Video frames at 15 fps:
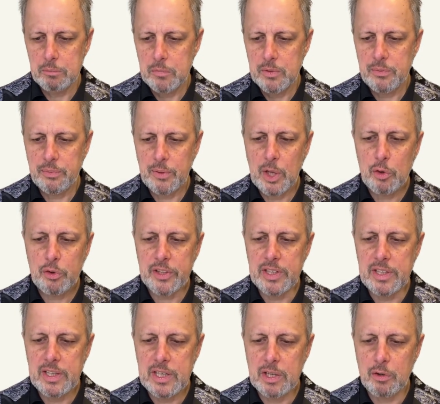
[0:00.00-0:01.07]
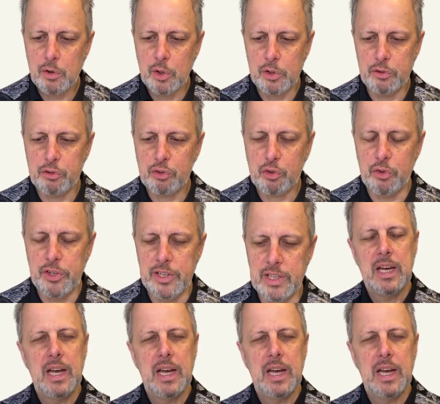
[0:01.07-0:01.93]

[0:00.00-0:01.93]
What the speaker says: floating here on the screen